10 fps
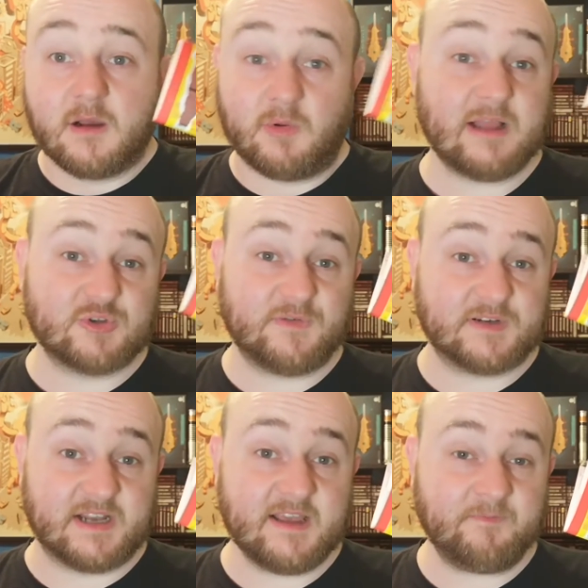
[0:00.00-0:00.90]
Well, that'll do for
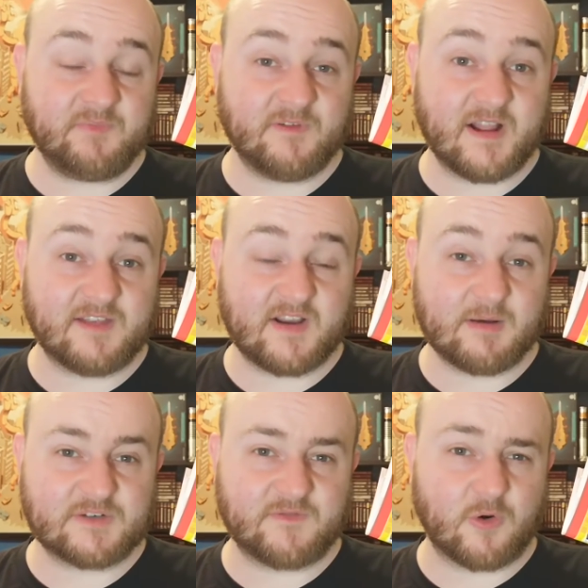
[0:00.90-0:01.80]
today. Thank you very
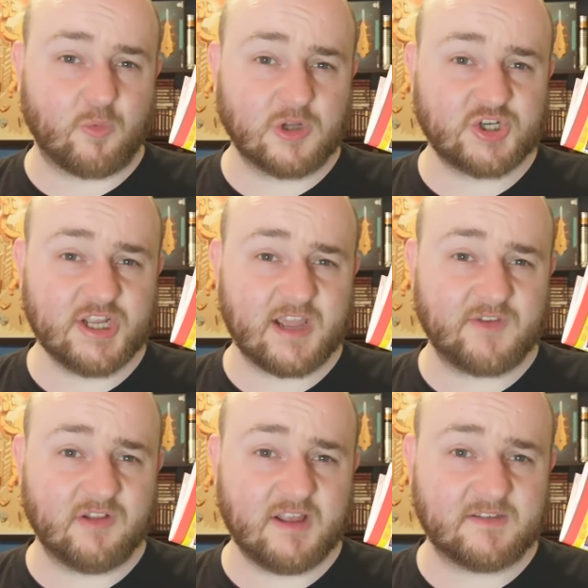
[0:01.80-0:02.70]
much for watching.
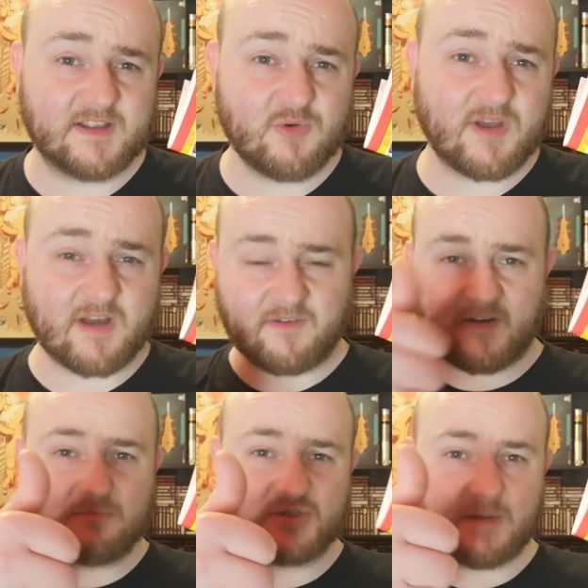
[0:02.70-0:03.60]
If you liked the video, give it a
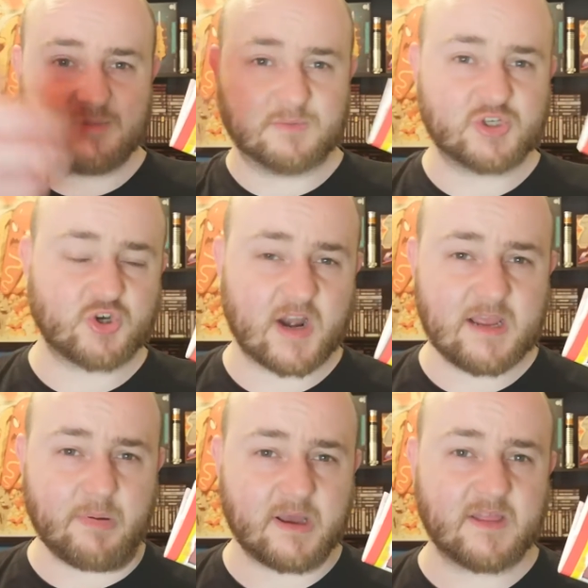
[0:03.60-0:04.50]
thumbs up,
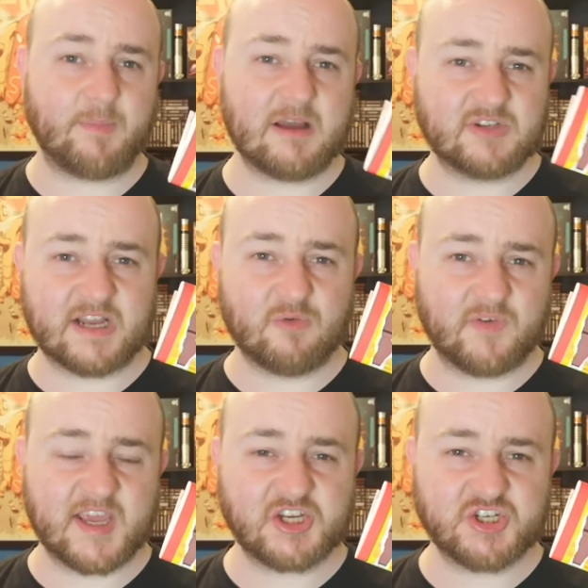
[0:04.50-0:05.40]
subscribe, hit the bell to get
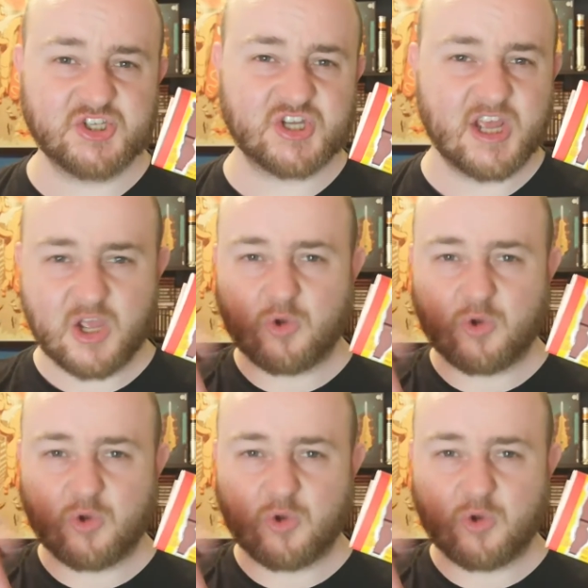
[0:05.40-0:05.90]
notifications.